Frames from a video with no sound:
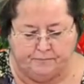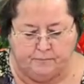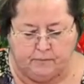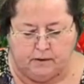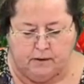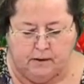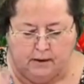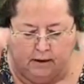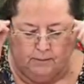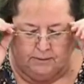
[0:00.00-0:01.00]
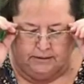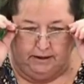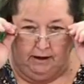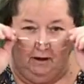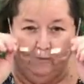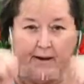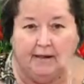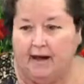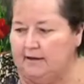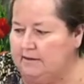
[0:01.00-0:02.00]
I'll take off my
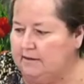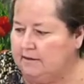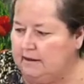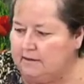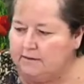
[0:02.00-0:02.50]
glasses because